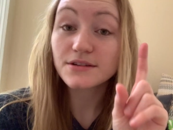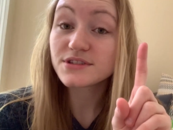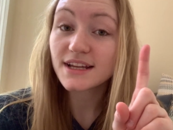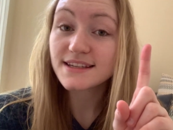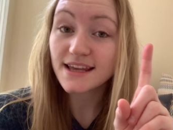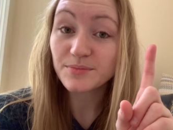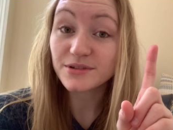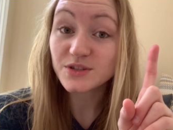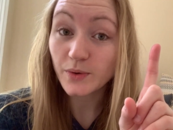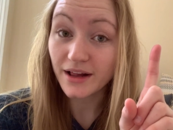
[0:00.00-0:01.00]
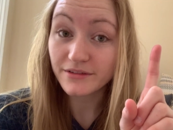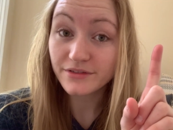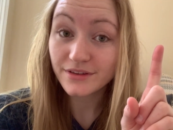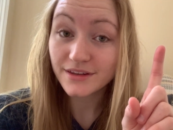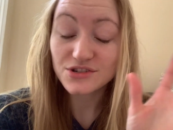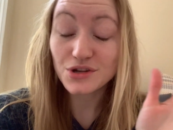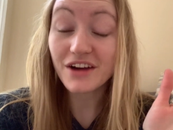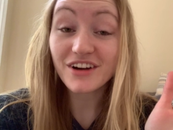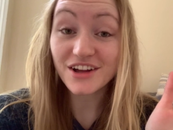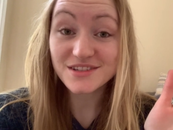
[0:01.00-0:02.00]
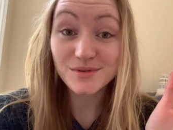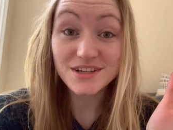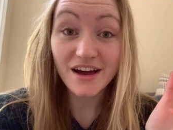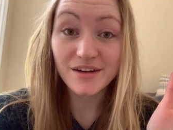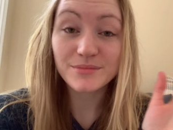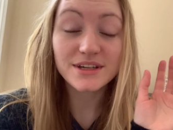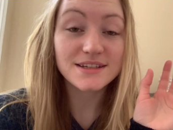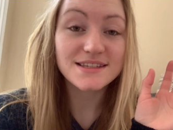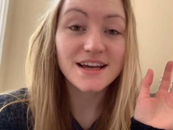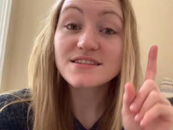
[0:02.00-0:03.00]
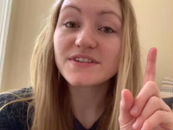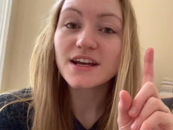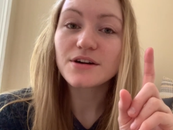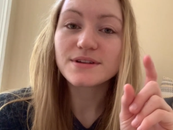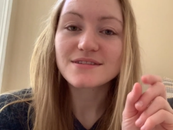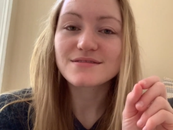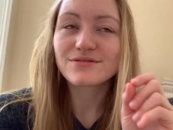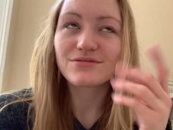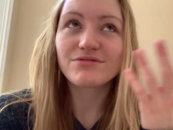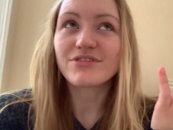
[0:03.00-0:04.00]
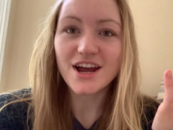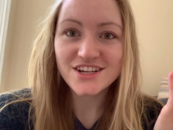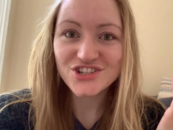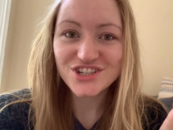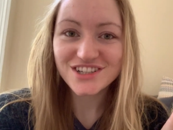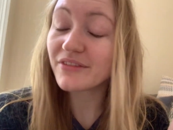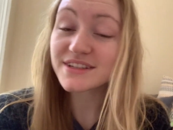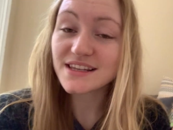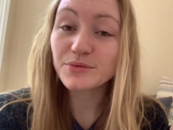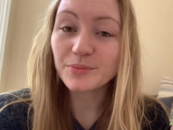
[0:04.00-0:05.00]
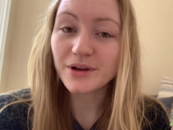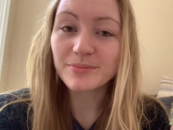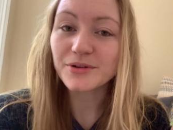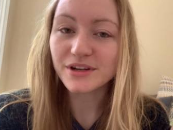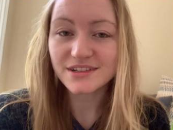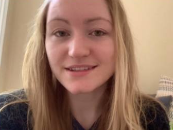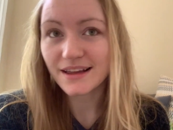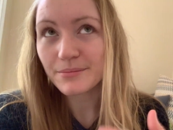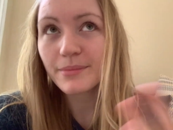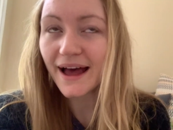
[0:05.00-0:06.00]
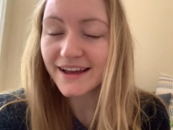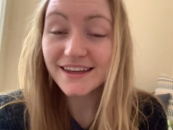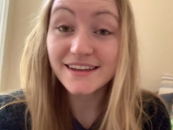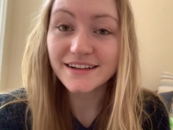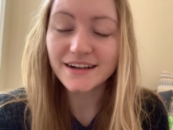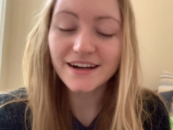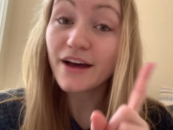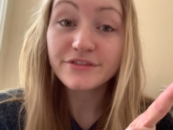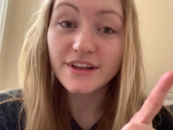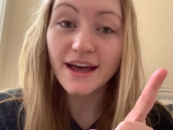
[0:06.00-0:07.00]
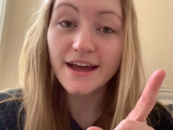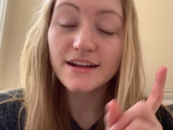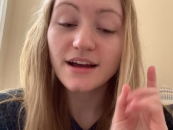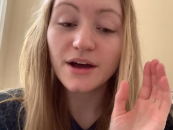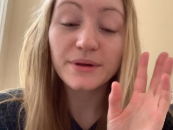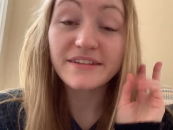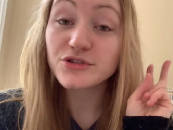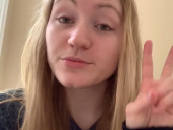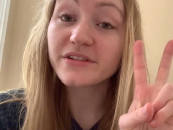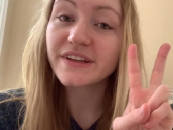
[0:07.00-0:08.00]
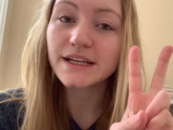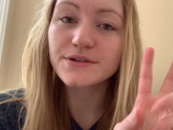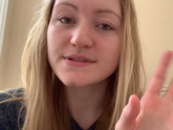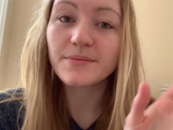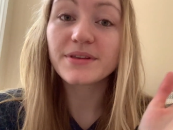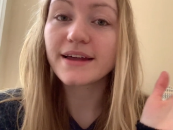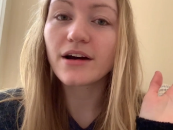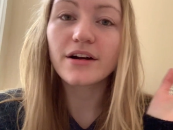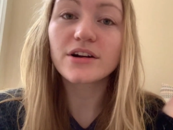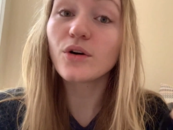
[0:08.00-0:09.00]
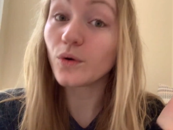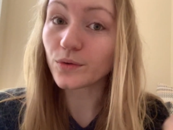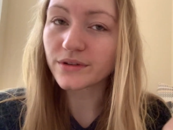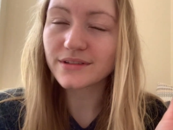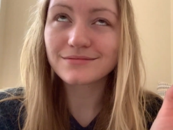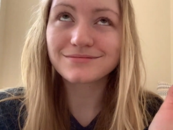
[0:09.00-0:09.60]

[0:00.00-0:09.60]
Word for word: So today's April 12th, just so you have a concept of time because this video is fresh. Obviously won't be uploaded until I'm back here. After that, I will have two more videos up that are old,